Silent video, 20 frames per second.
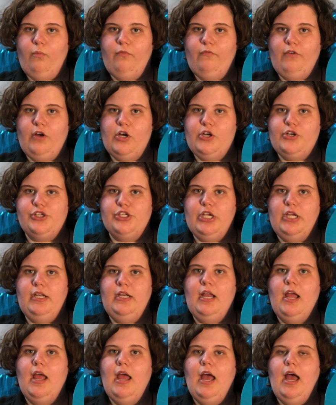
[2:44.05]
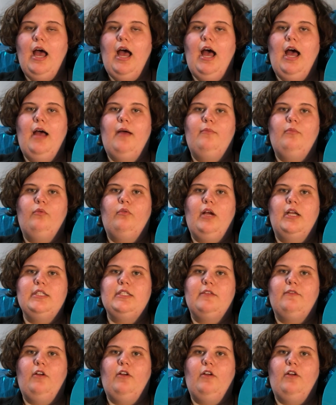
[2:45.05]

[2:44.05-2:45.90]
version runs